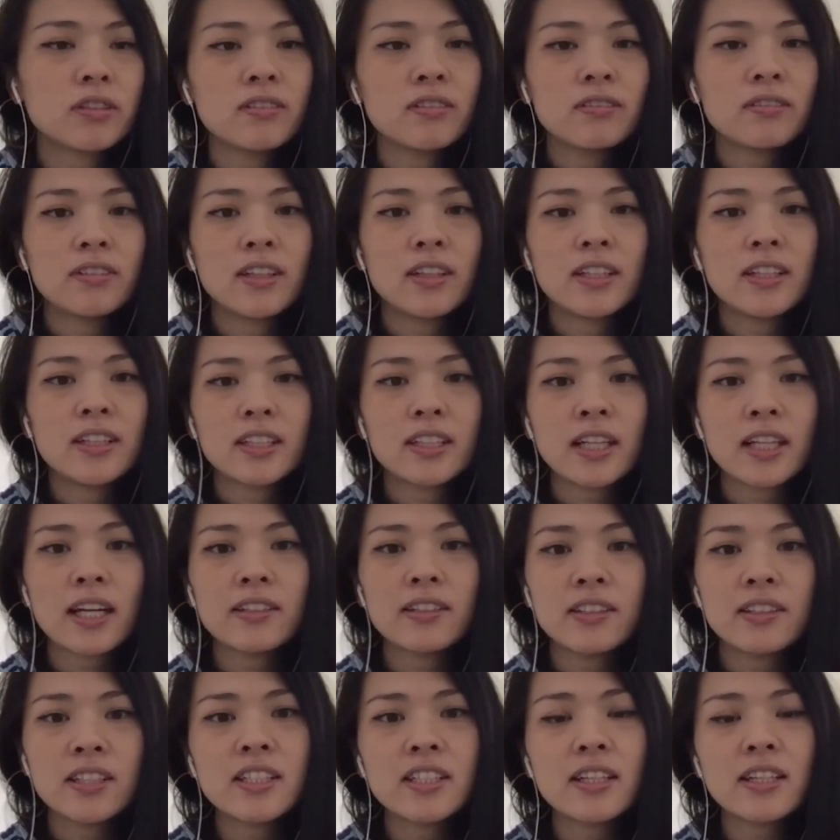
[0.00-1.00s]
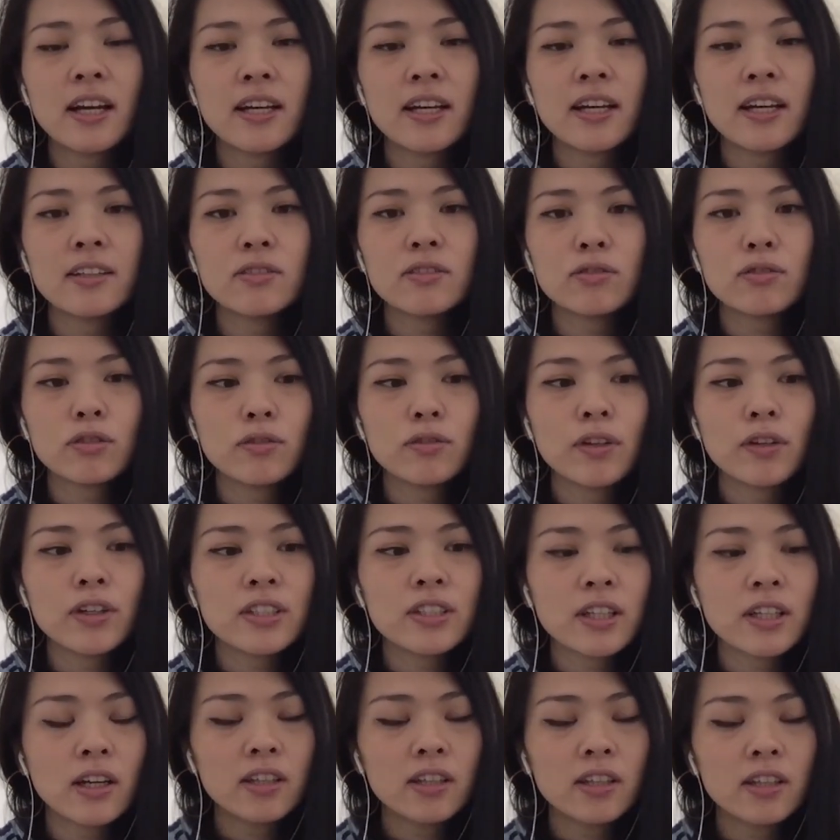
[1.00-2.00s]
and, and designs for
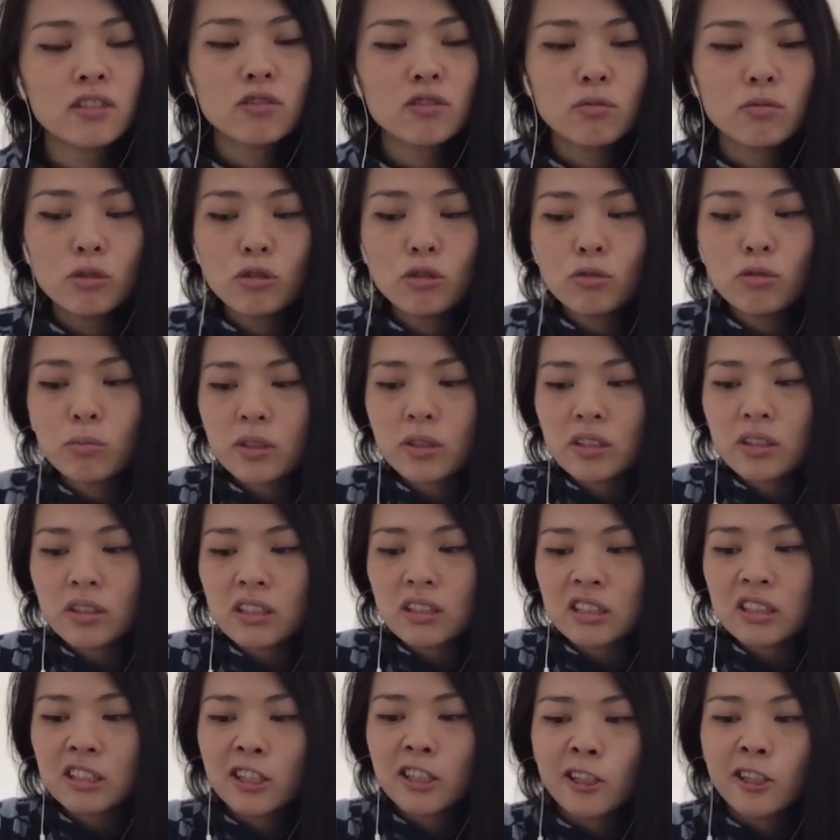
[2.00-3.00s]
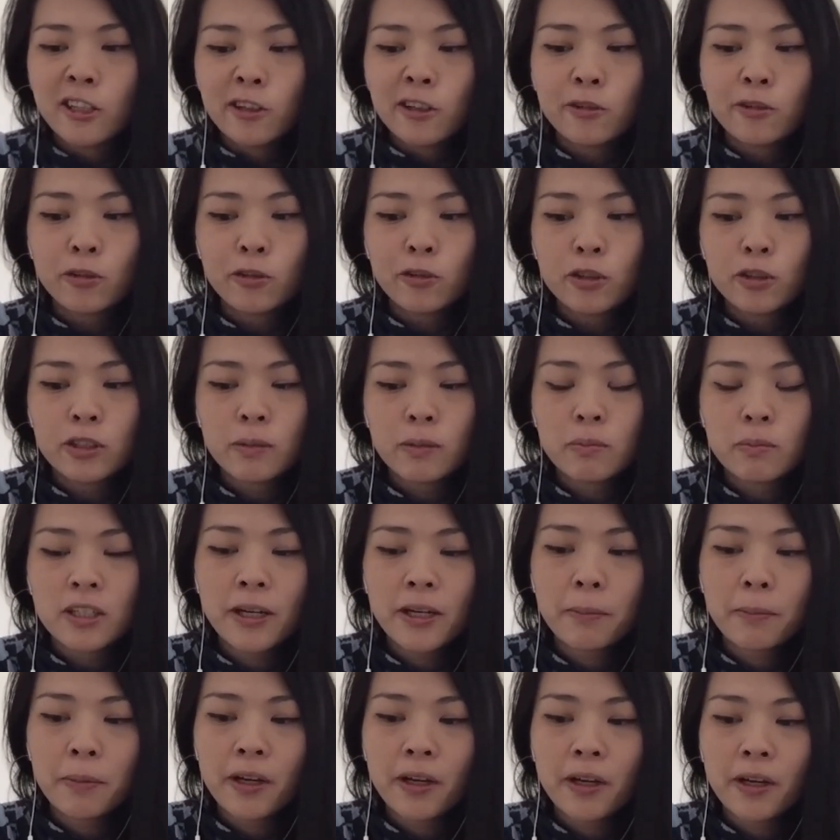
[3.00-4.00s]
various kinds of movements for some
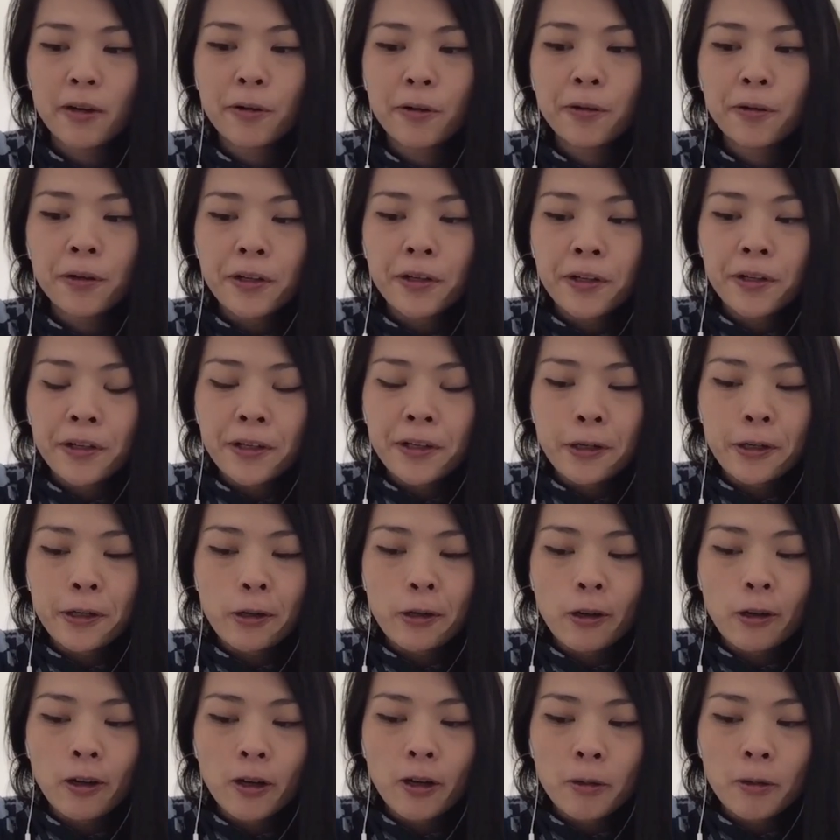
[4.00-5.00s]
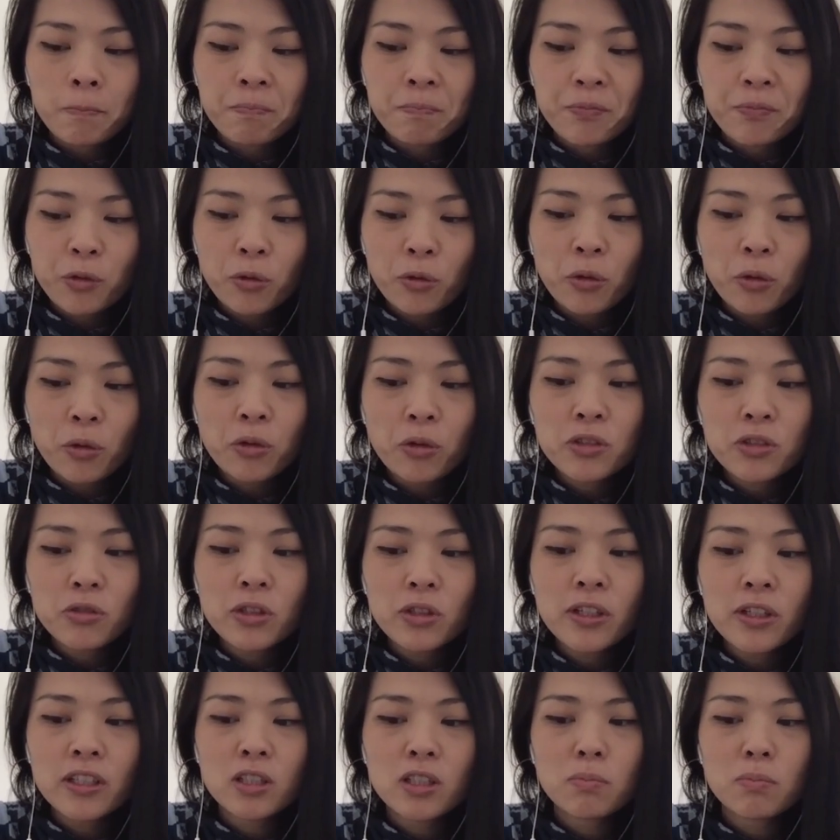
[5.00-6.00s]
time now. Um, what was
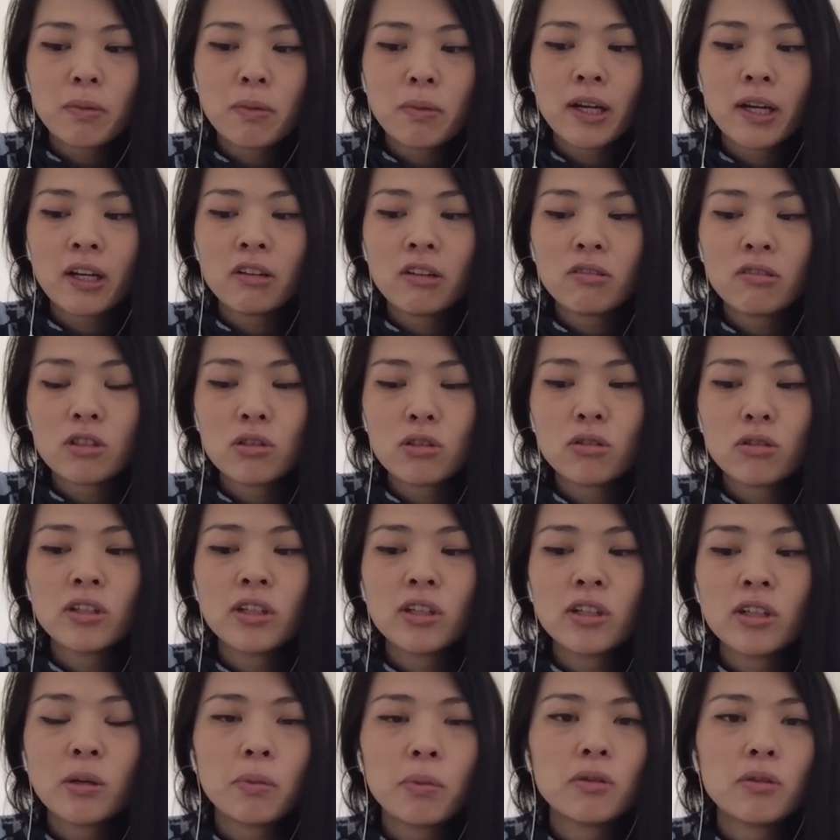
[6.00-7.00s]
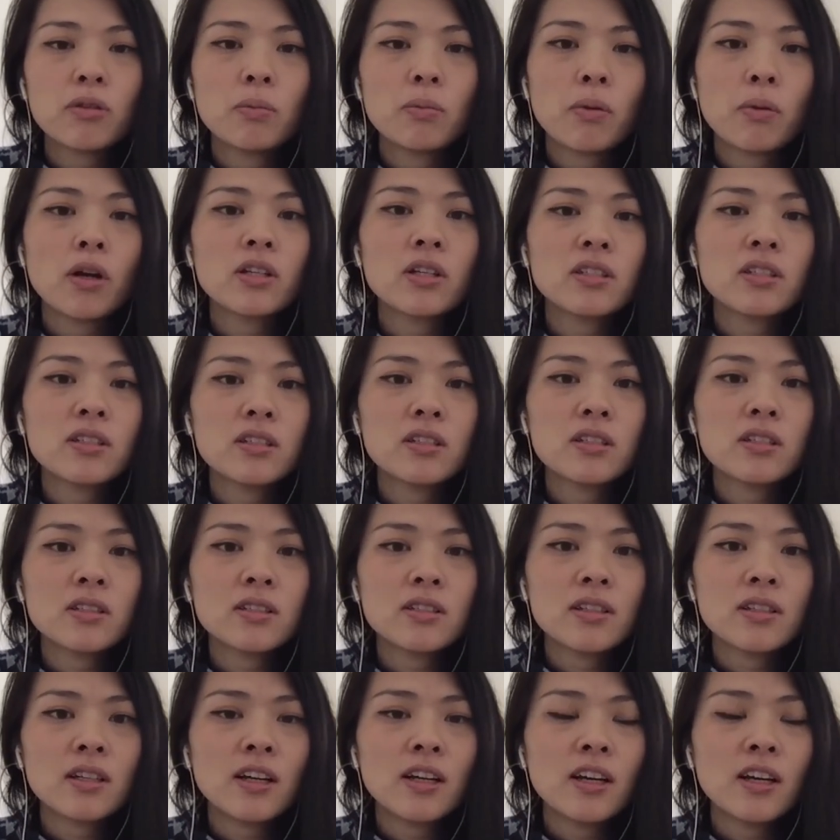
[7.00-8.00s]
really inspiring was learning about the
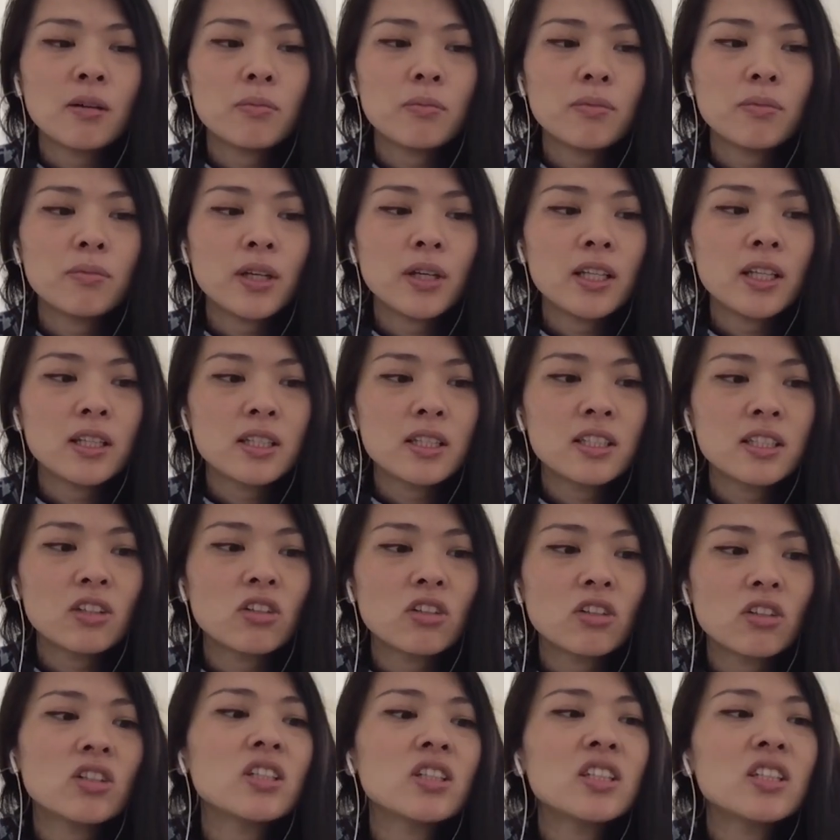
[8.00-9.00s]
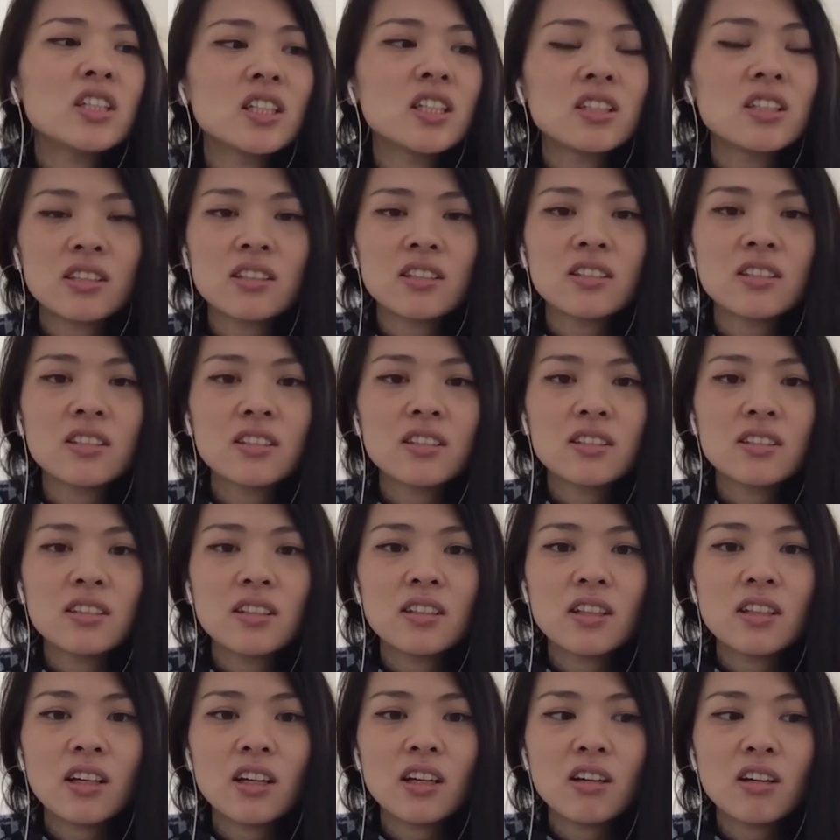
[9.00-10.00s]
process um, and the seriousness
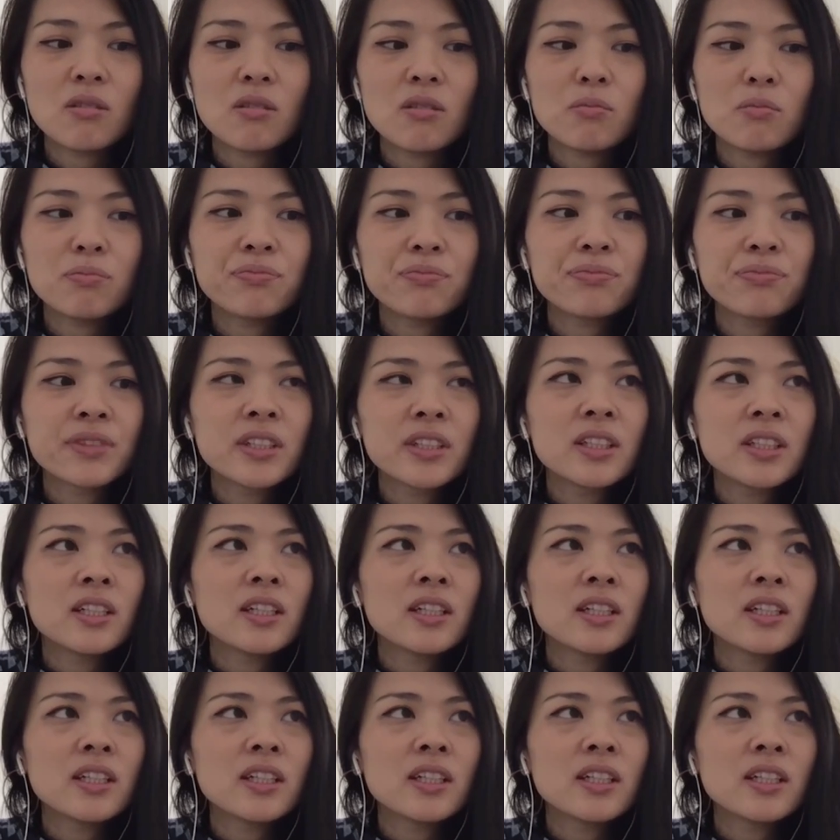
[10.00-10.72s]
um,